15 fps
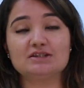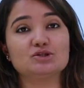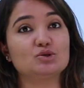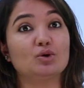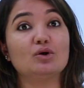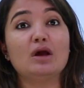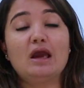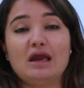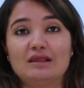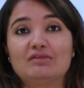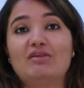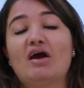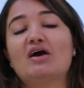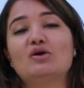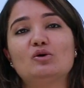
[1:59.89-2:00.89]
So
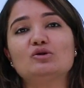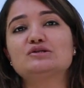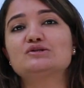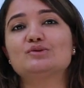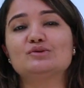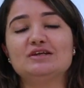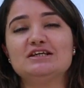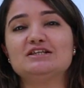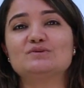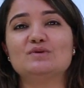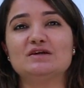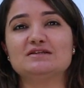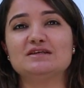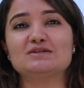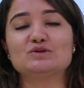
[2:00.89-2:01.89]
there also these
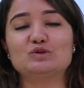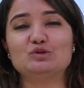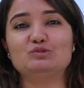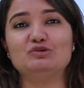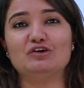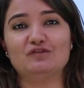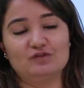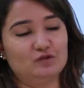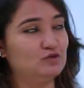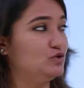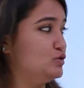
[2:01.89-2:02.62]
phrases could be of good